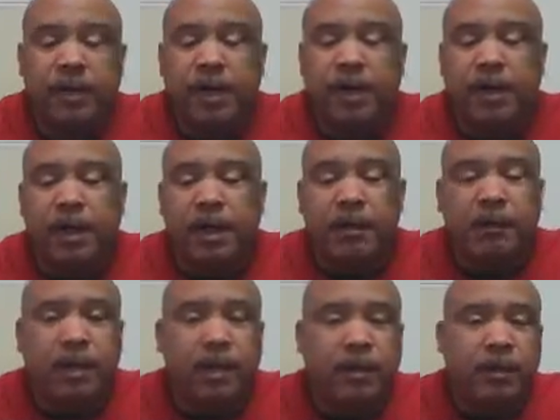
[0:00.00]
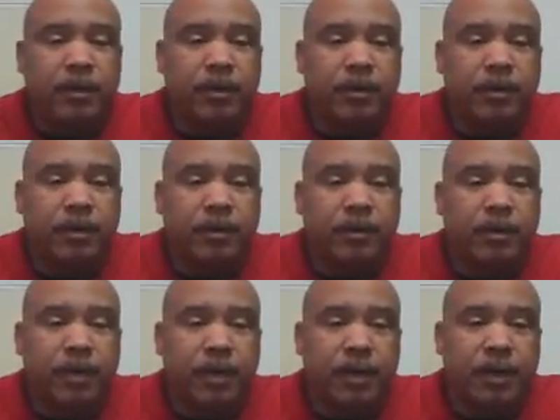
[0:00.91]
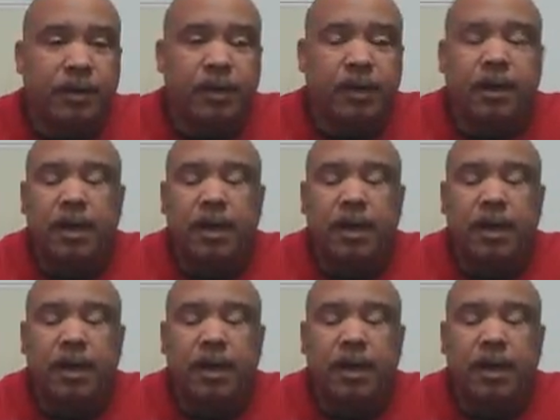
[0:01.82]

And that's where I learned to shoot one of these.